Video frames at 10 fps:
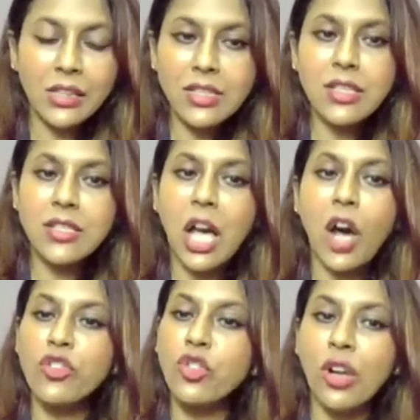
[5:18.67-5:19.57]
this is
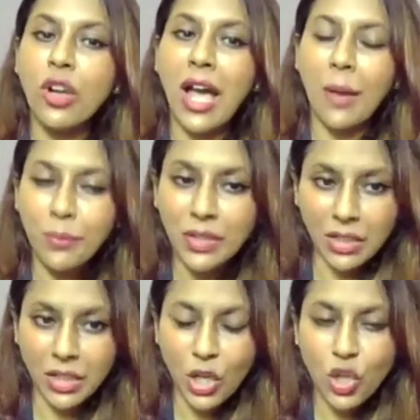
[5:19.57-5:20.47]
how it's going to
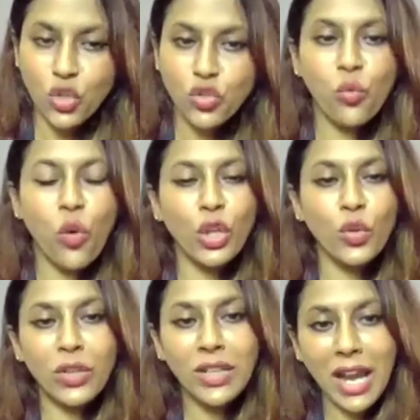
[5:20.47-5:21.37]
happen. So what
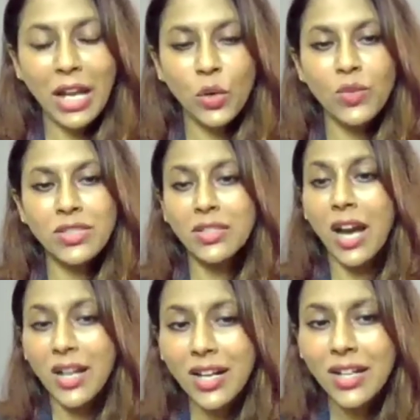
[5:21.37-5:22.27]
you can do is,
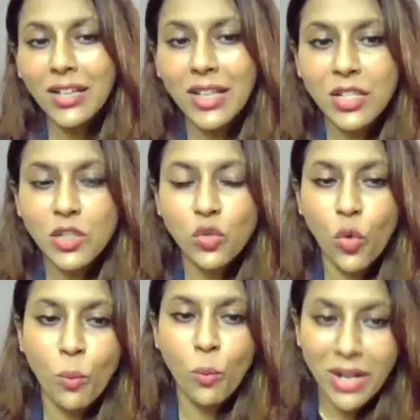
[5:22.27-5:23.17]
currently there is
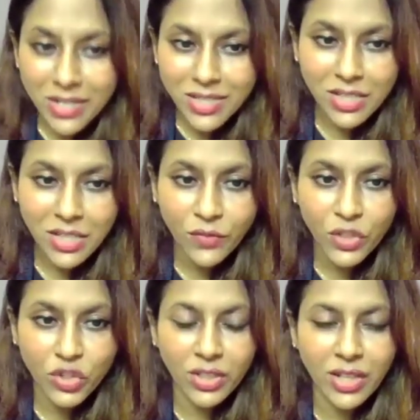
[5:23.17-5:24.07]
no medicine
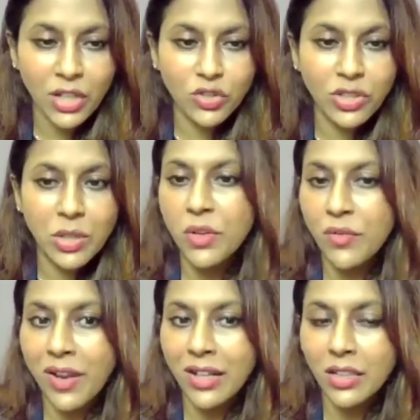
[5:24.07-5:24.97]
which can actually
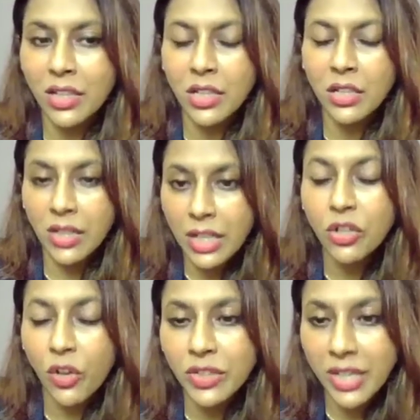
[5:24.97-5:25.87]
prevent the
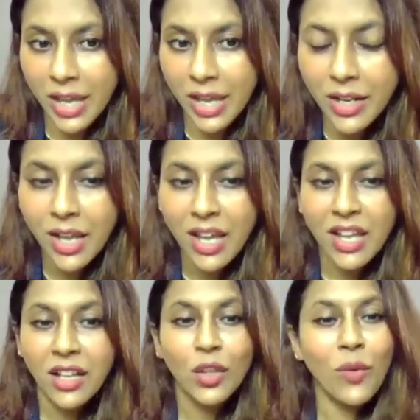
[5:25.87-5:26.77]
graying of the hair.
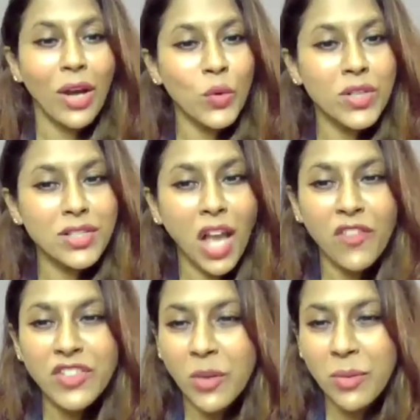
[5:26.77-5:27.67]
The one who
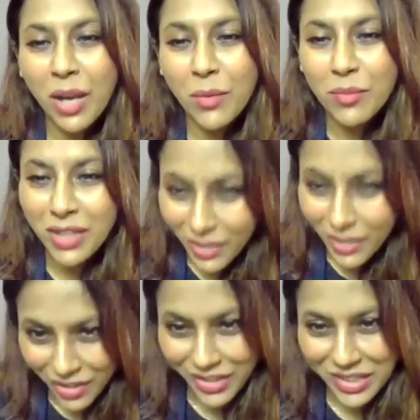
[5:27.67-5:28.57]
discovers will become a
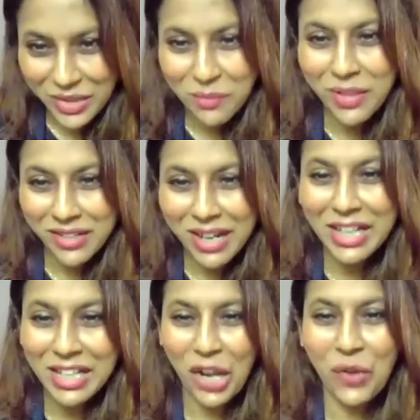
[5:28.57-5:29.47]
millionaire, but
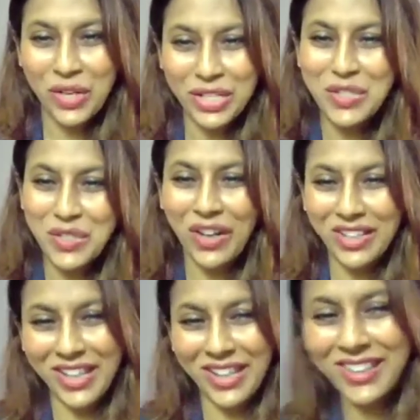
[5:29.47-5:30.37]
right now it is not
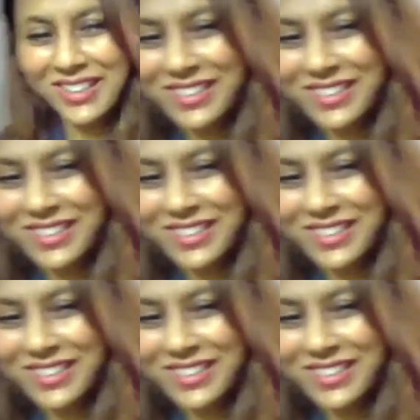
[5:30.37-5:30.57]
there.